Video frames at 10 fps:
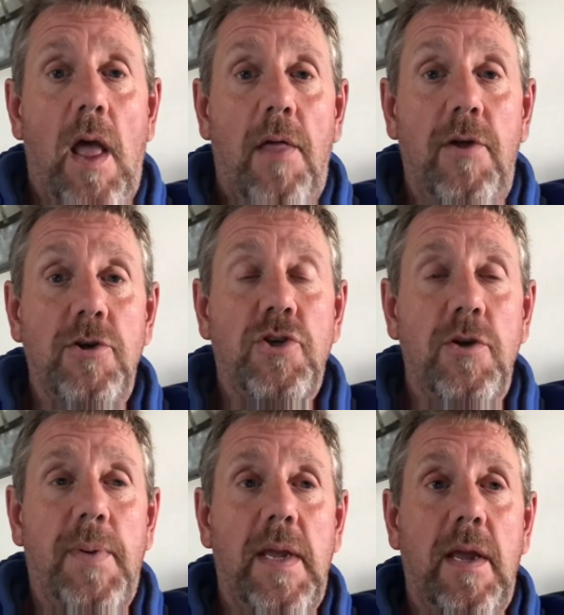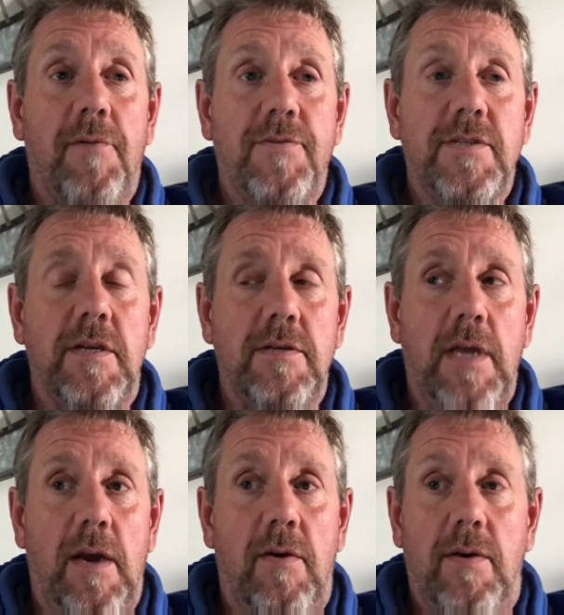There should be a
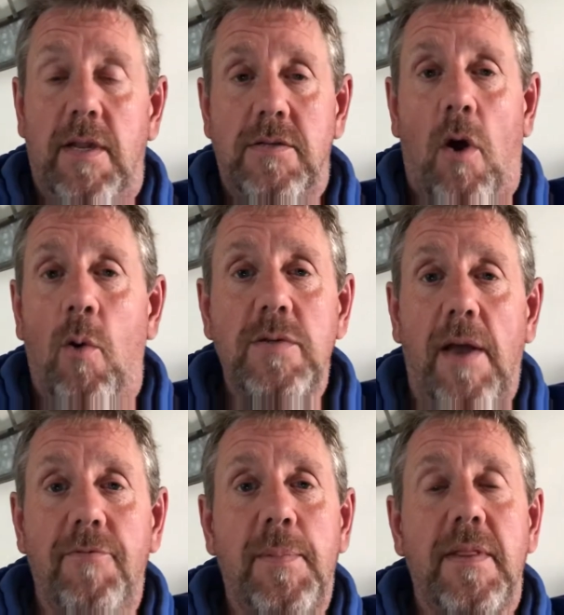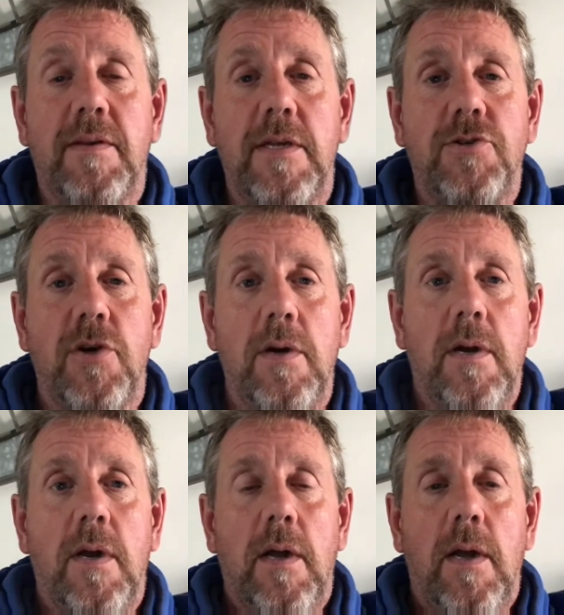facilitator. It doesn't always have to be the teacher,
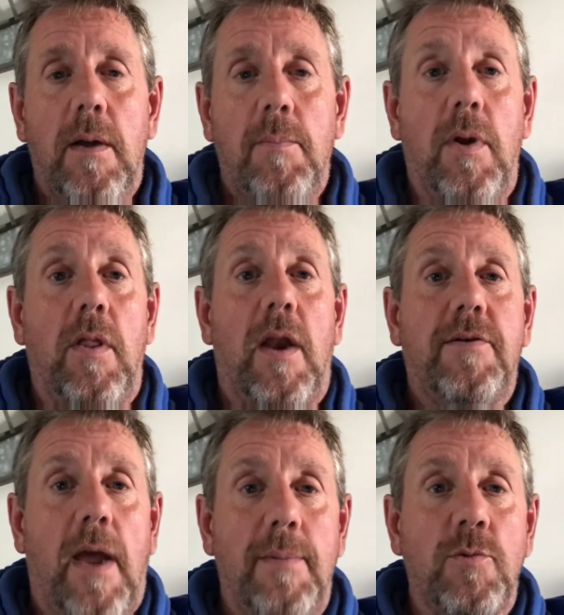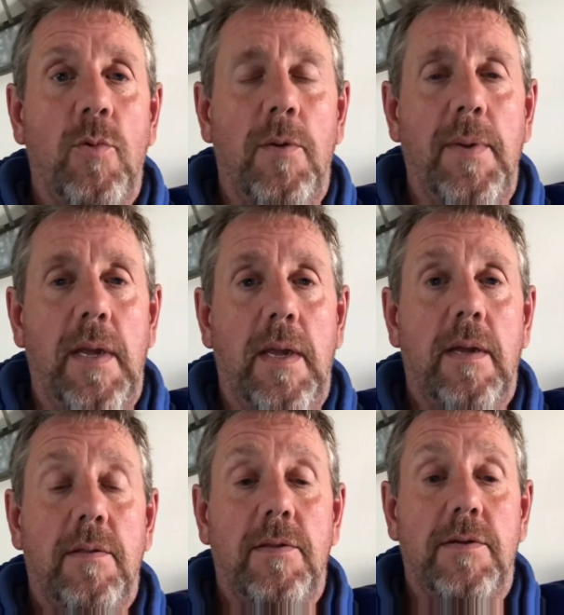but a lot of times it will be
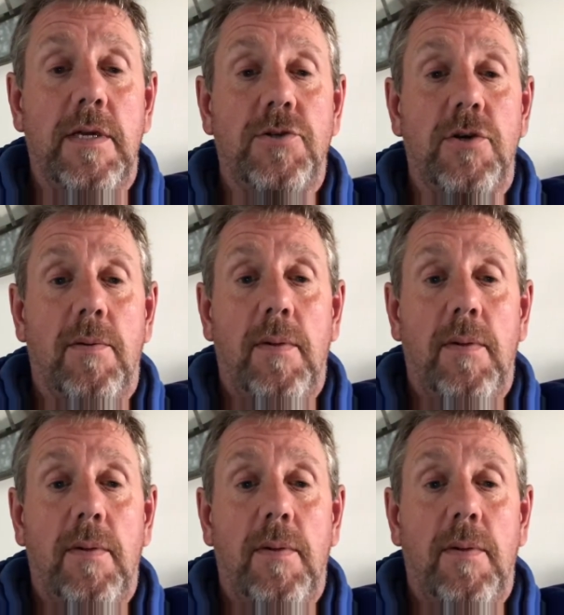the teacher.